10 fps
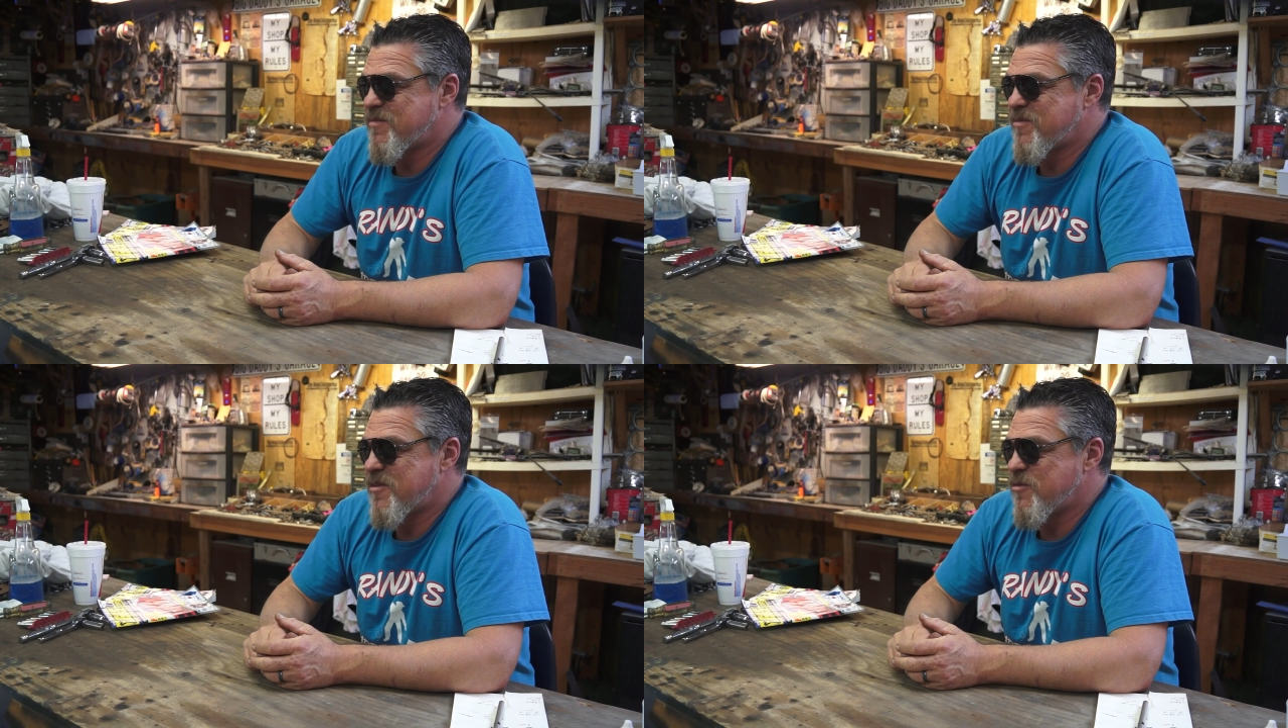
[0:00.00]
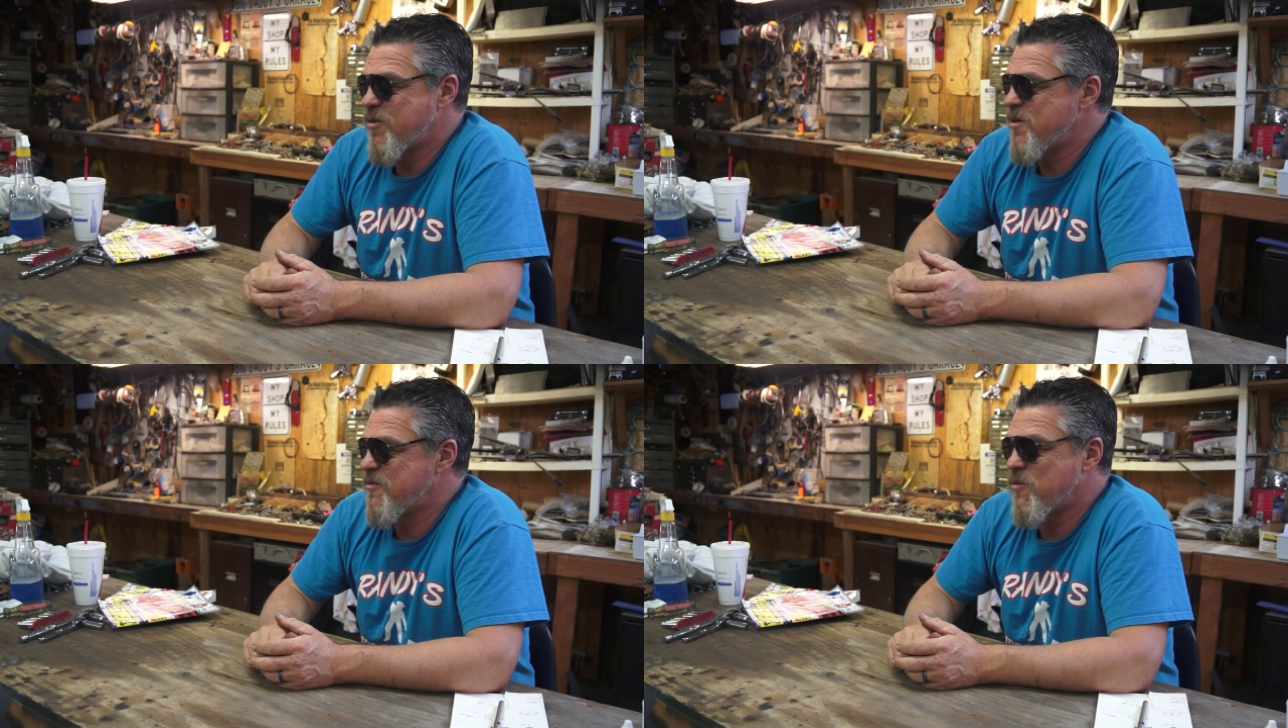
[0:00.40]

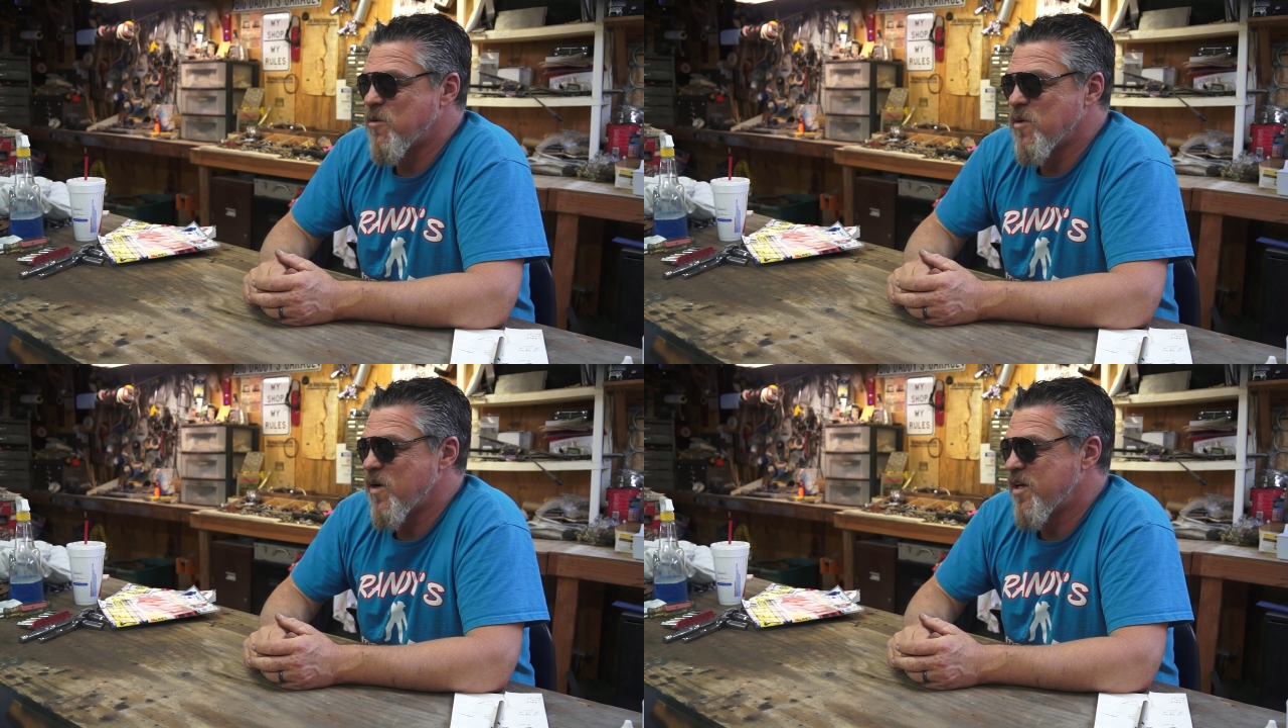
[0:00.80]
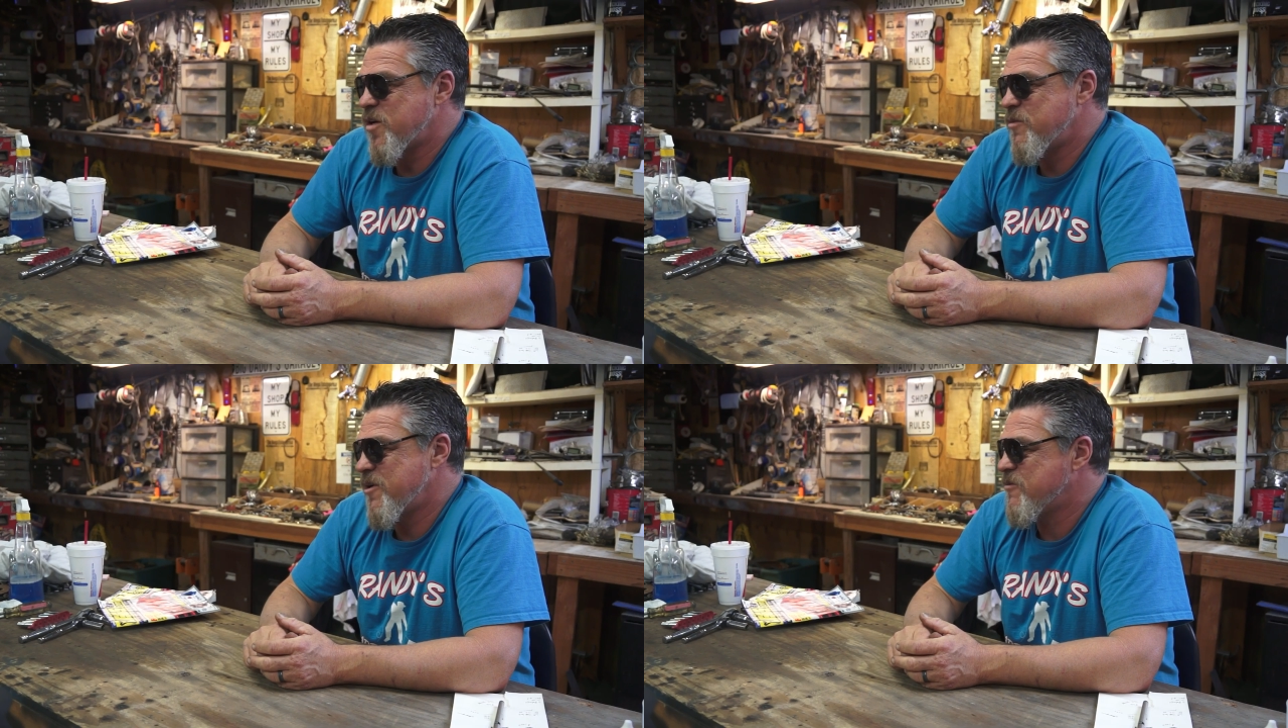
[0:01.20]
3 or 4, it could
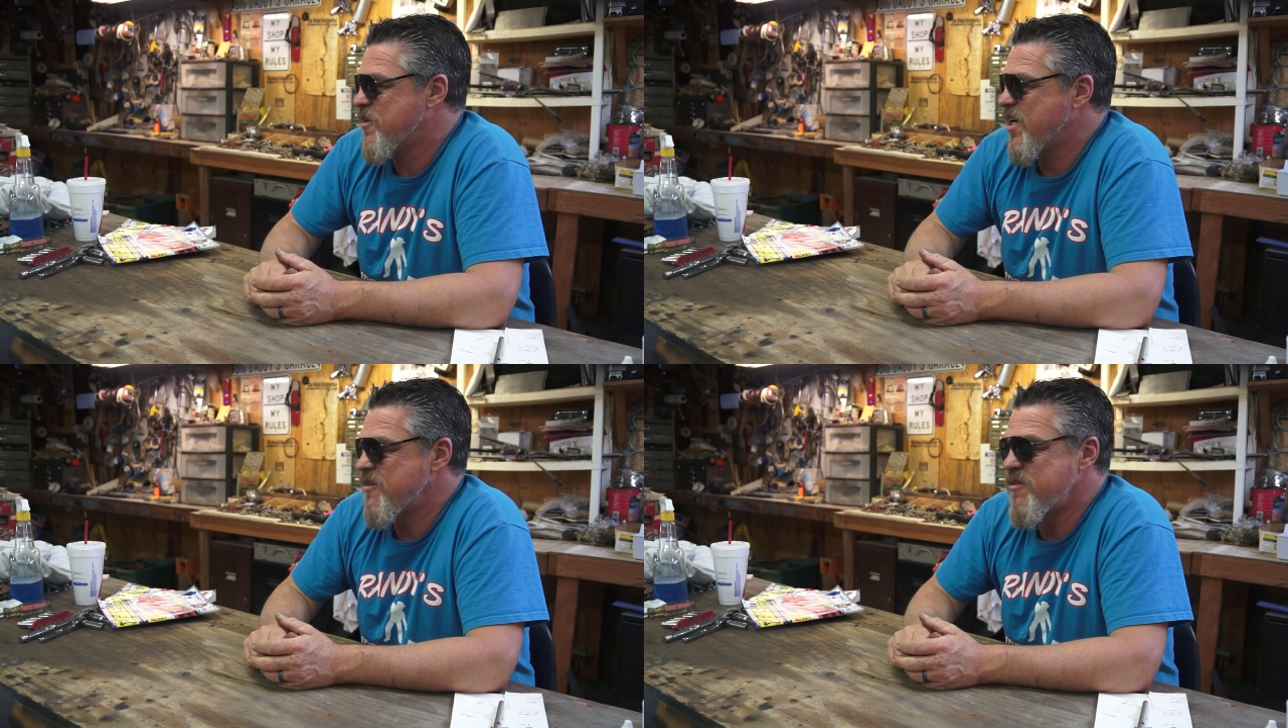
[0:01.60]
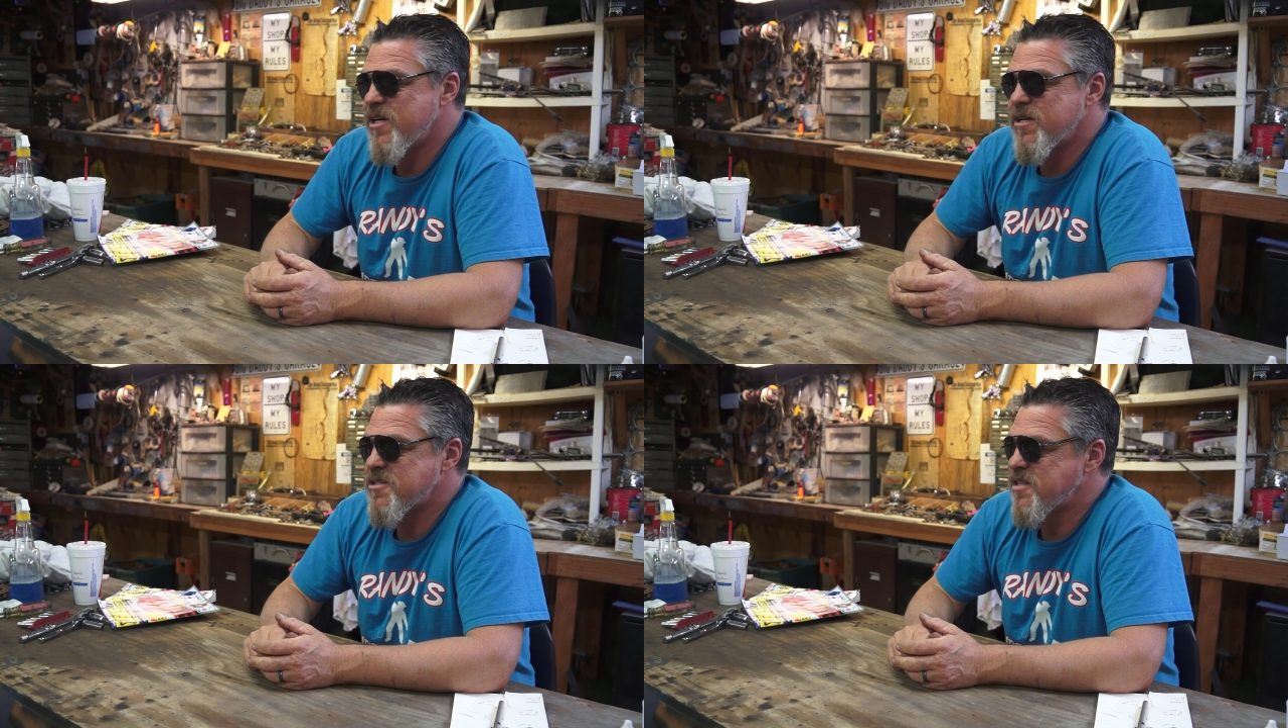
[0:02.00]
have been 5
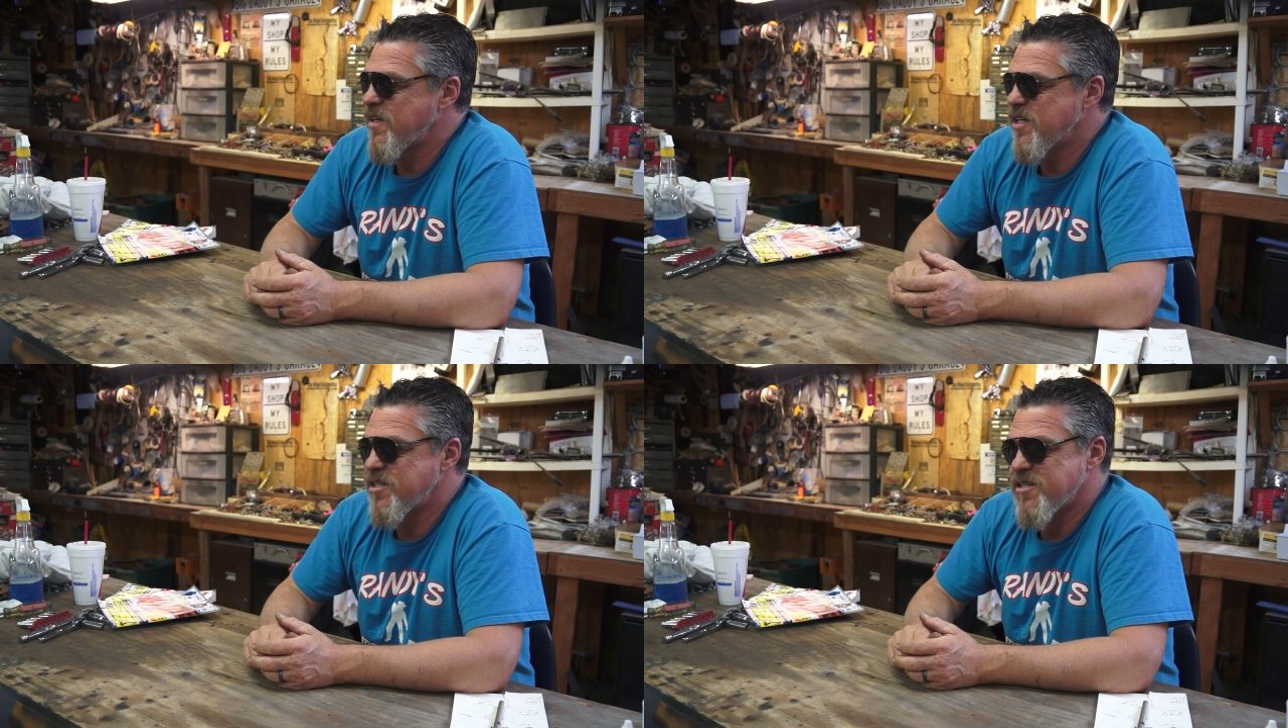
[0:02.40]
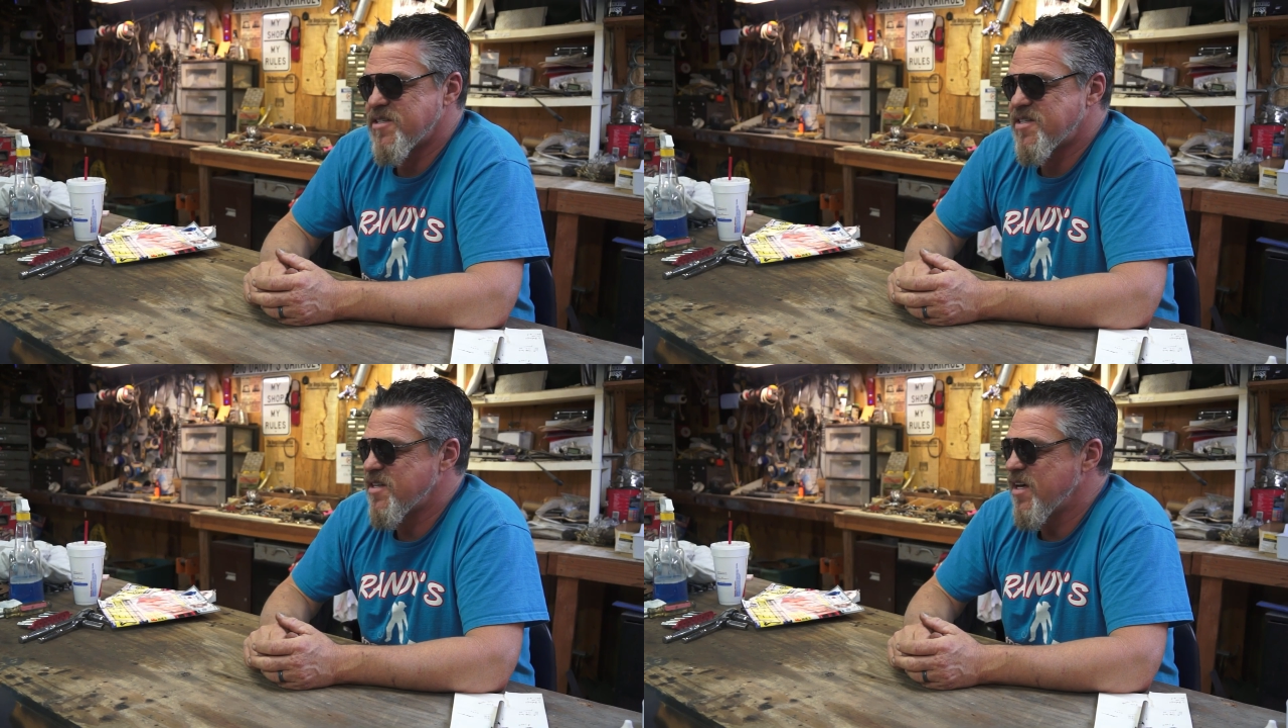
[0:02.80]
years that it just
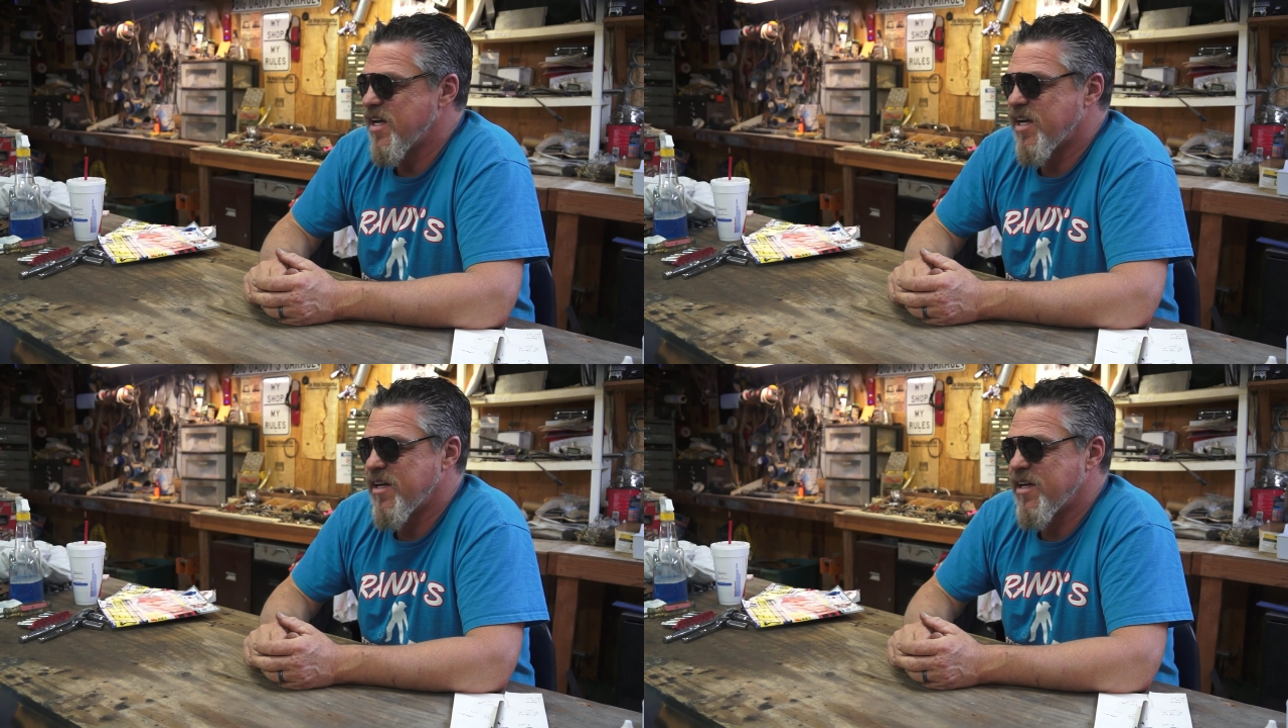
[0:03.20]
sat,